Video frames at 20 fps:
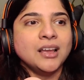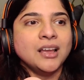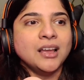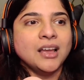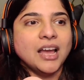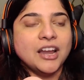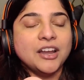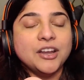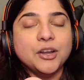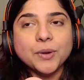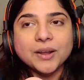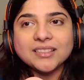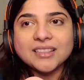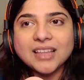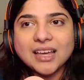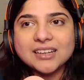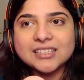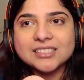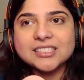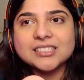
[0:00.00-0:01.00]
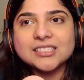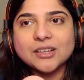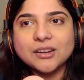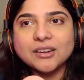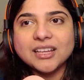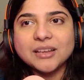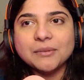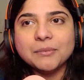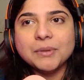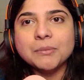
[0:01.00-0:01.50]
And doing that is just
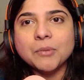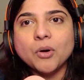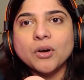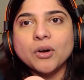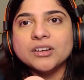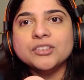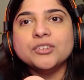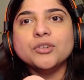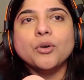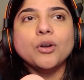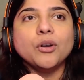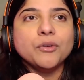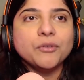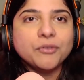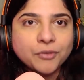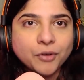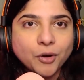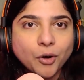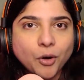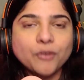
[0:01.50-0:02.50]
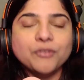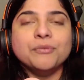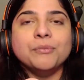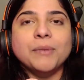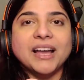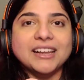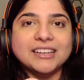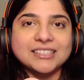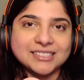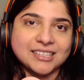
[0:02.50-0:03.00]
going to give me more control of
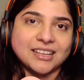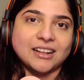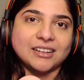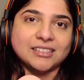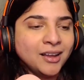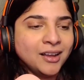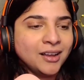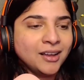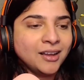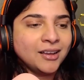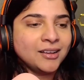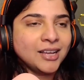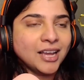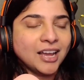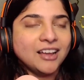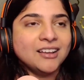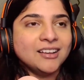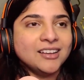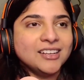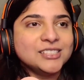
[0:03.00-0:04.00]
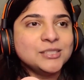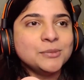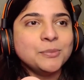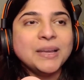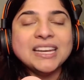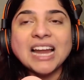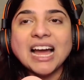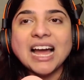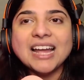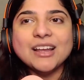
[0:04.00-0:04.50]
my results. Yeah, it's
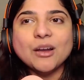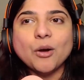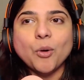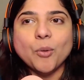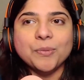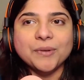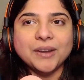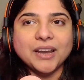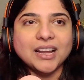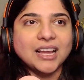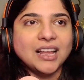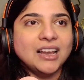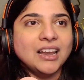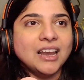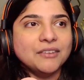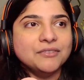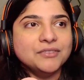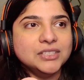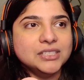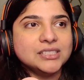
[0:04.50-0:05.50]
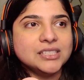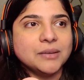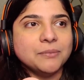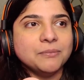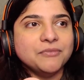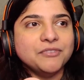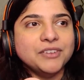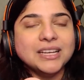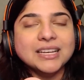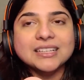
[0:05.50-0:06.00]
been eye opening. I love this.
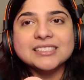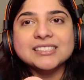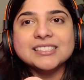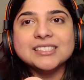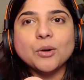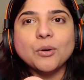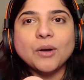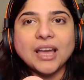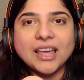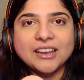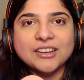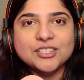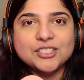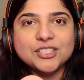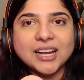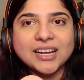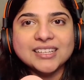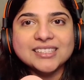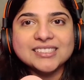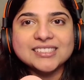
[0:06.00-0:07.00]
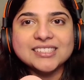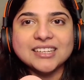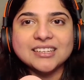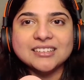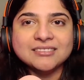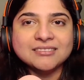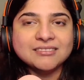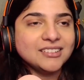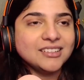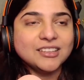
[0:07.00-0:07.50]
I'm feeling so energized,
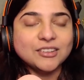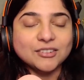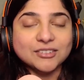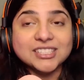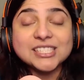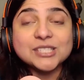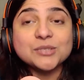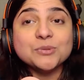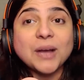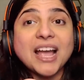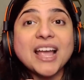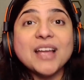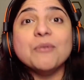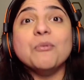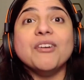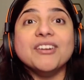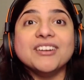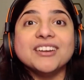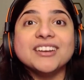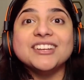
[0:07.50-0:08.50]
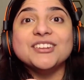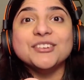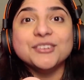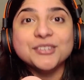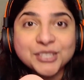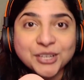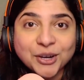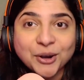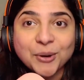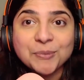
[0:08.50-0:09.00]
and this is why I wanted you
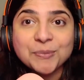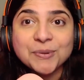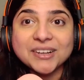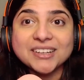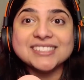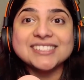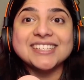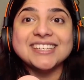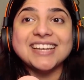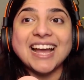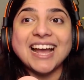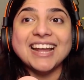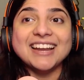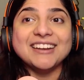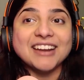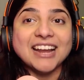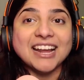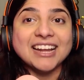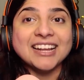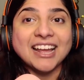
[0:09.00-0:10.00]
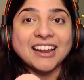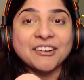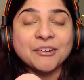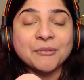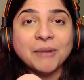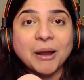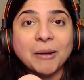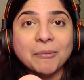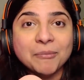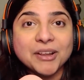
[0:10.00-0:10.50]
here because I
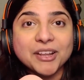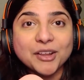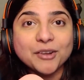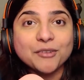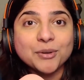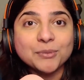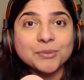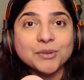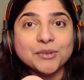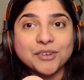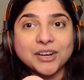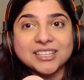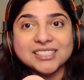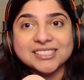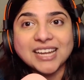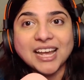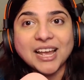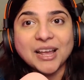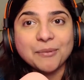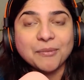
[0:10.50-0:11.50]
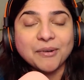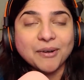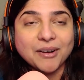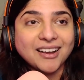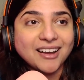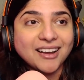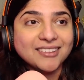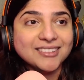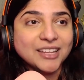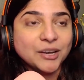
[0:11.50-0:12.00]
remember you from the first time
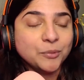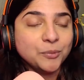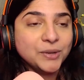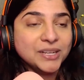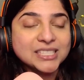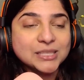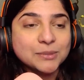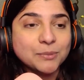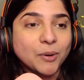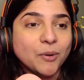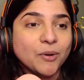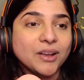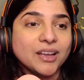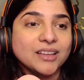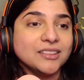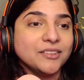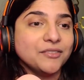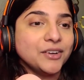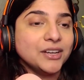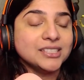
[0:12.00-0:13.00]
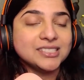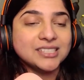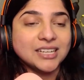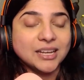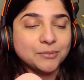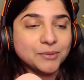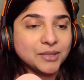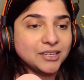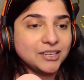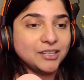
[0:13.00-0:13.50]
that we spoke and the first
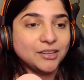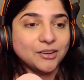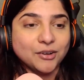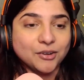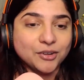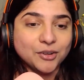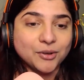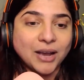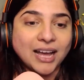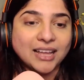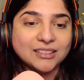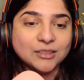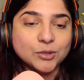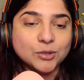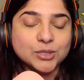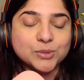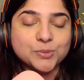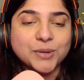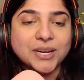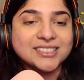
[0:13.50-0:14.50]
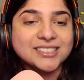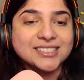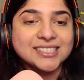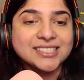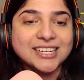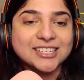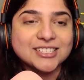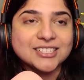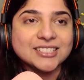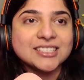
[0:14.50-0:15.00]
time that you had those
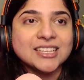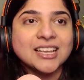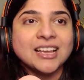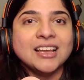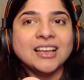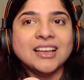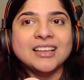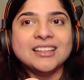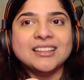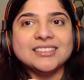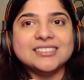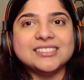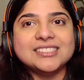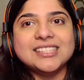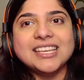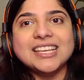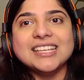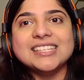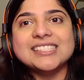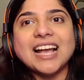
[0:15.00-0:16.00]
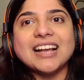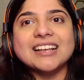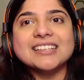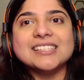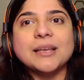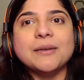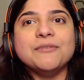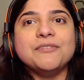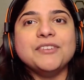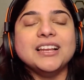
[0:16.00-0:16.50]
presentations. That's the exact
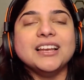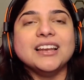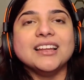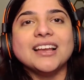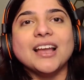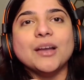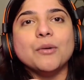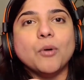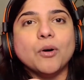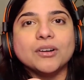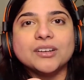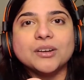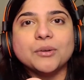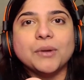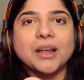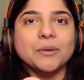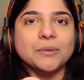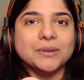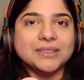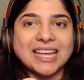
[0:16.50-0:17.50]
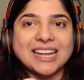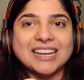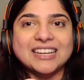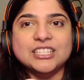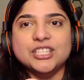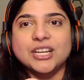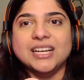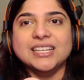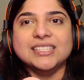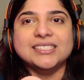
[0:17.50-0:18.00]
same feeling I walked away with,
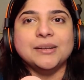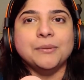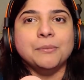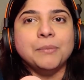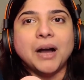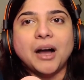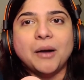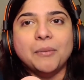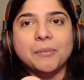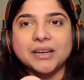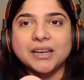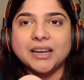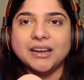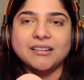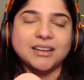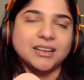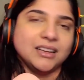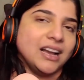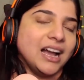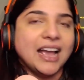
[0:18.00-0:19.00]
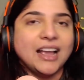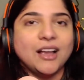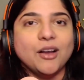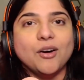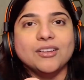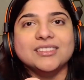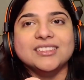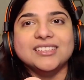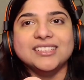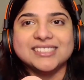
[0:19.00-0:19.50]
energized, empowerment, and like, I
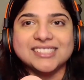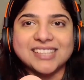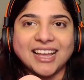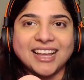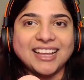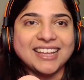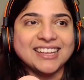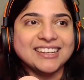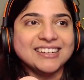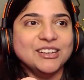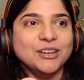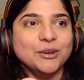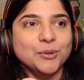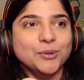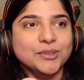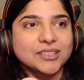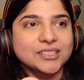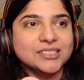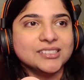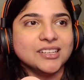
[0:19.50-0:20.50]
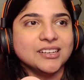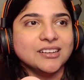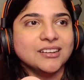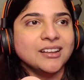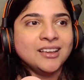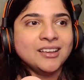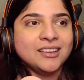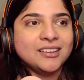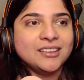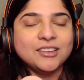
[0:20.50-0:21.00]
got this, I can do this. And
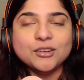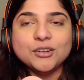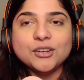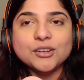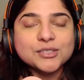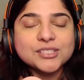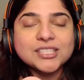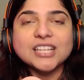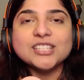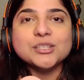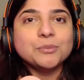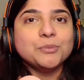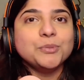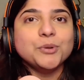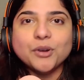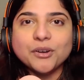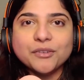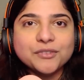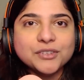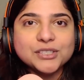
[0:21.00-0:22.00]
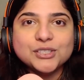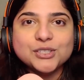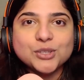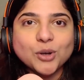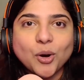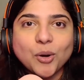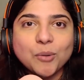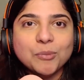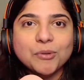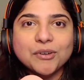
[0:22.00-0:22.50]
you do such a beautiful
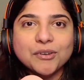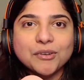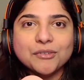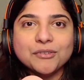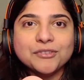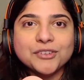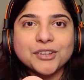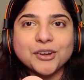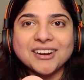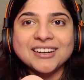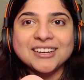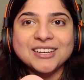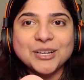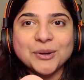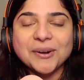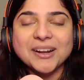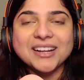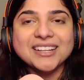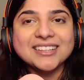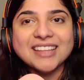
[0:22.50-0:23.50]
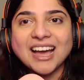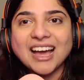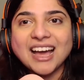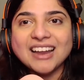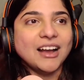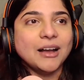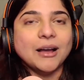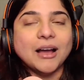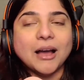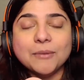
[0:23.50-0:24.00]
job of, doing
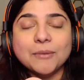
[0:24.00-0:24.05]
that. I'm